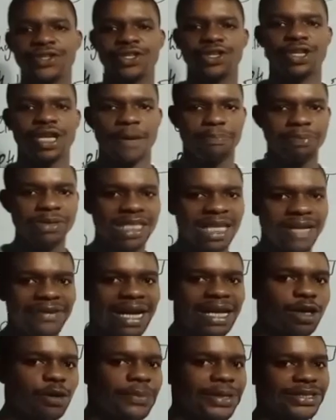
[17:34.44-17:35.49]
video here, please leave in
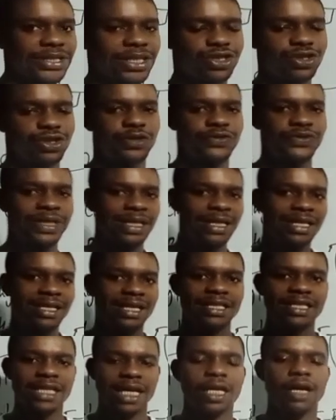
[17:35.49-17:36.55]
the comment section
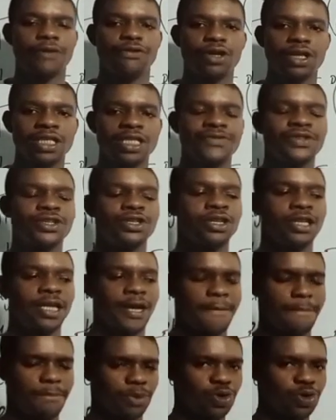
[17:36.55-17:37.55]
that you are following this video here.